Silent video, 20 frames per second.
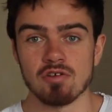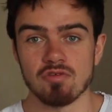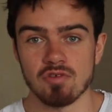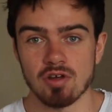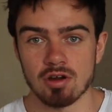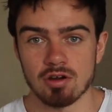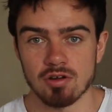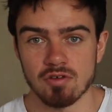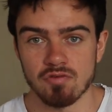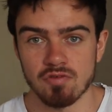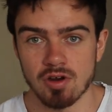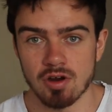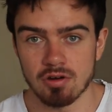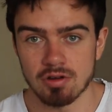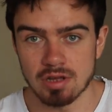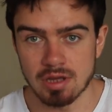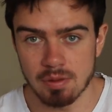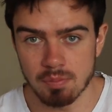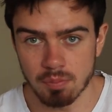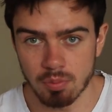very,
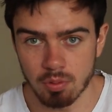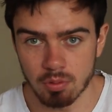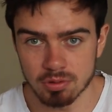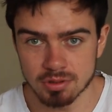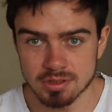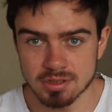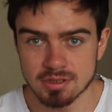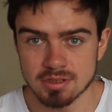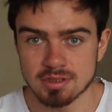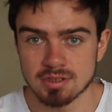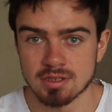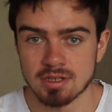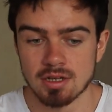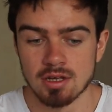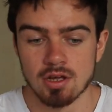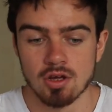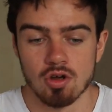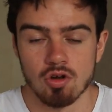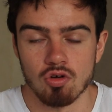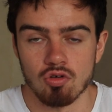very important.
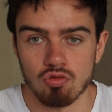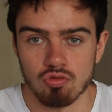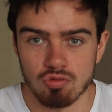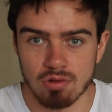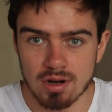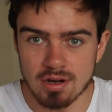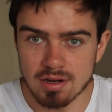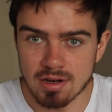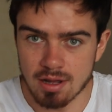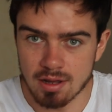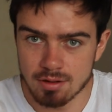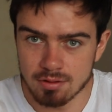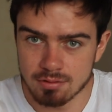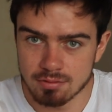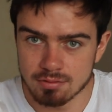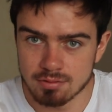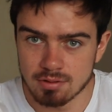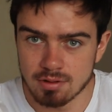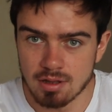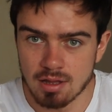Right
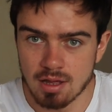now,